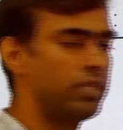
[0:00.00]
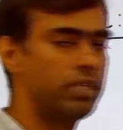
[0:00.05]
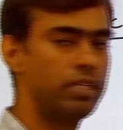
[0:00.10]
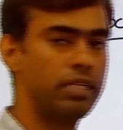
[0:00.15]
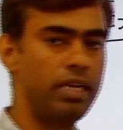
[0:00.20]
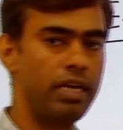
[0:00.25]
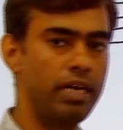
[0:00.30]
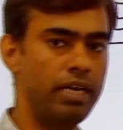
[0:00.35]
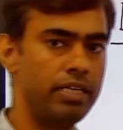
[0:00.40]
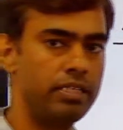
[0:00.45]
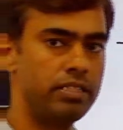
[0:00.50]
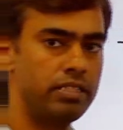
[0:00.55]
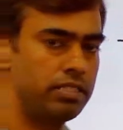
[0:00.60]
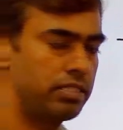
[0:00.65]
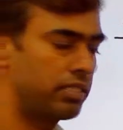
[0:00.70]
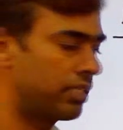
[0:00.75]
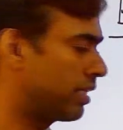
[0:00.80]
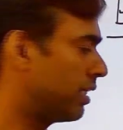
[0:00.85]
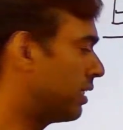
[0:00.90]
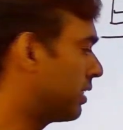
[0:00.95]
S is a
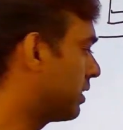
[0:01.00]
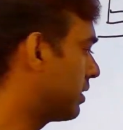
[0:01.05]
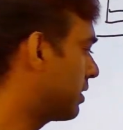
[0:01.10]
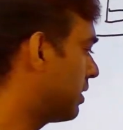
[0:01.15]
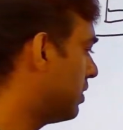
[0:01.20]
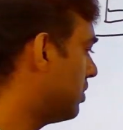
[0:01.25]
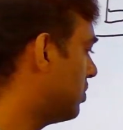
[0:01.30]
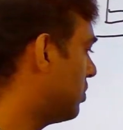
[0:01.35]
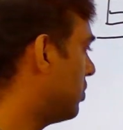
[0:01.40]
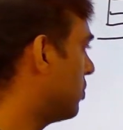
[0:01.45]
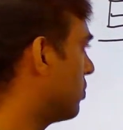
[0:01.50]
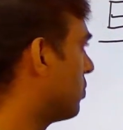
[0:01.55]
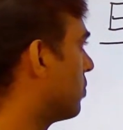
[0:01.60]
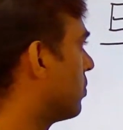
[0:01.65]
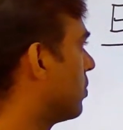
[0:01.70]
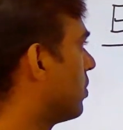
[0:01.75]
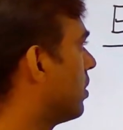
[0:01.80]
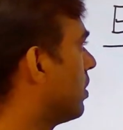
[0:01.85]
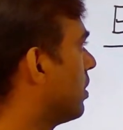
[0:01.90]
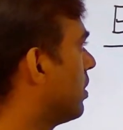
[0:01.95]
greater than 0.
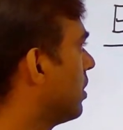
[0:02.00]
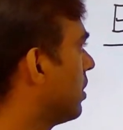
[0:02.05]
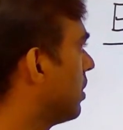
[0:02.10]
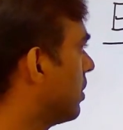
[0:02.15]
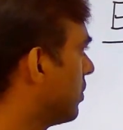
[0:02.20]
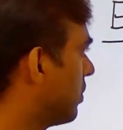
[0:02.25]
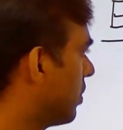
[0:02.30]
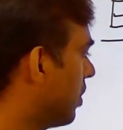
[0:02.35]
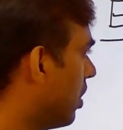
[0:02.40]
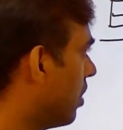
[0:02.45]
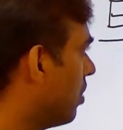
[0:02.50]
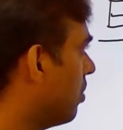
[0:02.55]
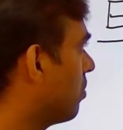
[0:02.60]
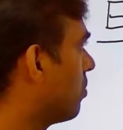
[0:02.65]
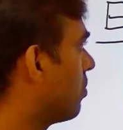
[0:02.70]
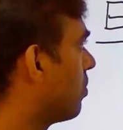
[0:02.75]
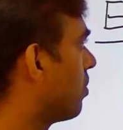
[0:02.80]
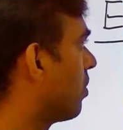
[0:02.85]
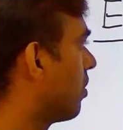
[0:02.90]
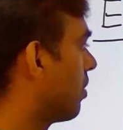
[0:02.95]
Now,
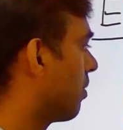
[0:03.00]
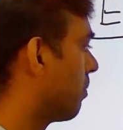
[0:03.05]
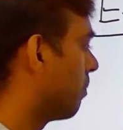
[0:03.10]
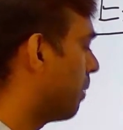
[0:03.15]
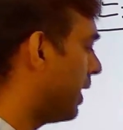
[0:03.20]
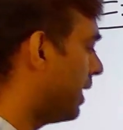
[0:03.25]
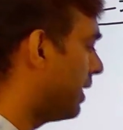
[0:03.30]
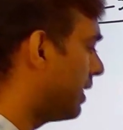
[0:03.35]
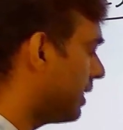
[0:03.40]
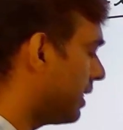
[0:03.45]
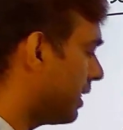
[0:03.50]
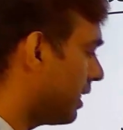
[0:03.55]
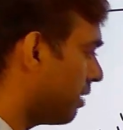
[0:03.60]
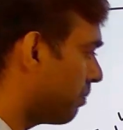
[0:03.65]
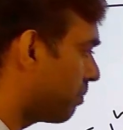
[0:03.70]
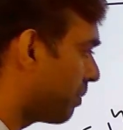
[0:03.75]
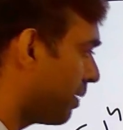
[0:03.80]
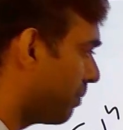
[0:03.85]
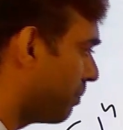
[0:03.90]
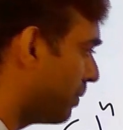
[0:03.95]
by integral
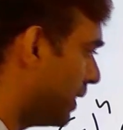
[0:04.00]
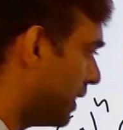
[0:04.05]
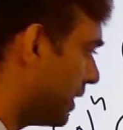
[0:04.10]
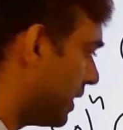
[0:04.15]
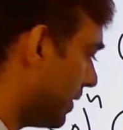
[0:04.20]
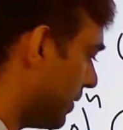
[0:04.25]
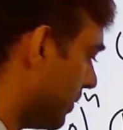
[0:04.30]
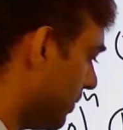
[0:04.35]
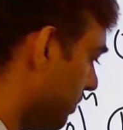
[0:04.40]
property,